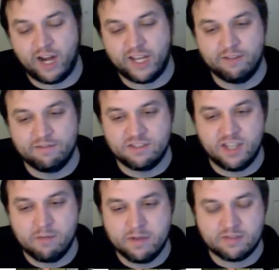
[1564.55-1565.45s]
And I give
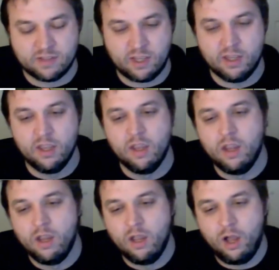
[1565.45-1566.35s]
CNBC
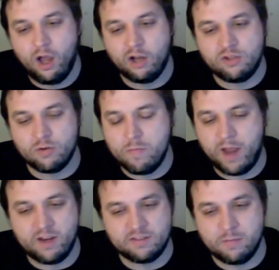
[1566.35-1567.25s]
a
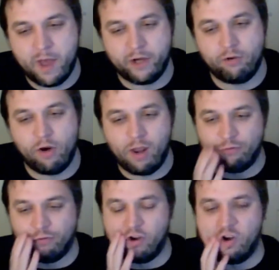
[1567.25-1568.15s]
tremendous amount of
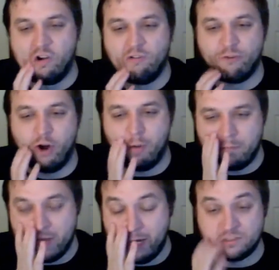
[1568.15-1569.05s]
credit for
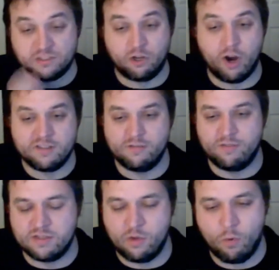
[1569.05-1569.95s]
being as aggressive
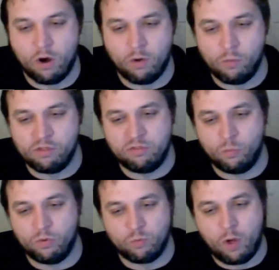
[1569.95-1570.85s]
as they were with
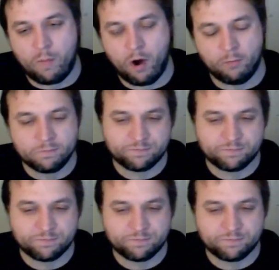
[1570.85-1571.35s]
Walmart.